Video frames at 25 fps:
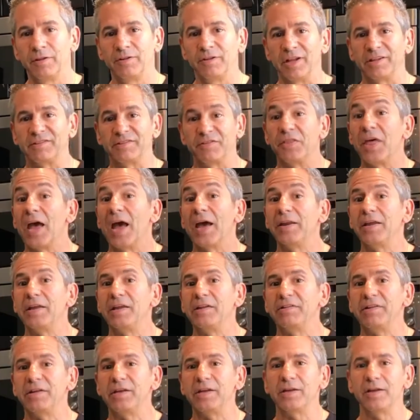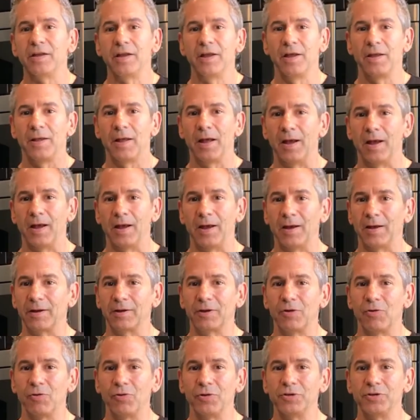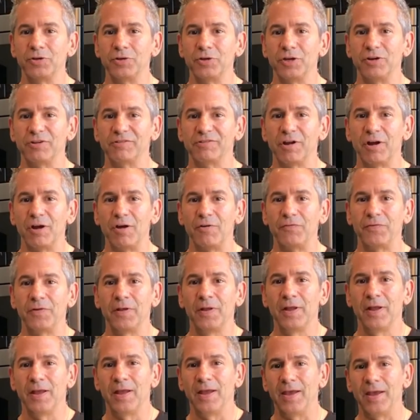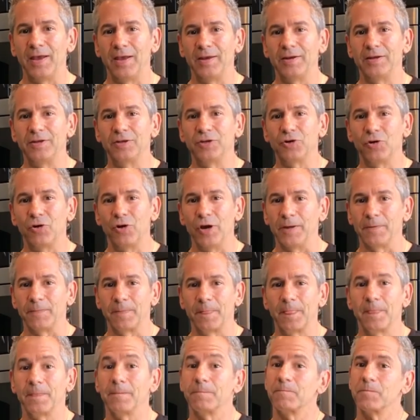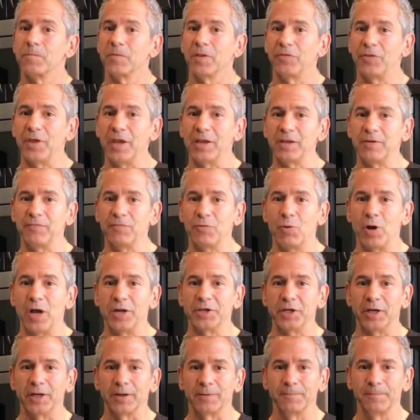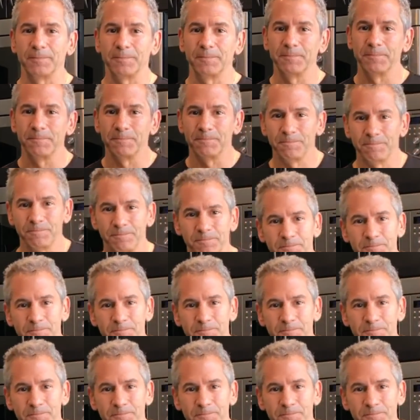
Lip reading: It's that easy. Go and do it yourself and enjoy. Thank you for watching.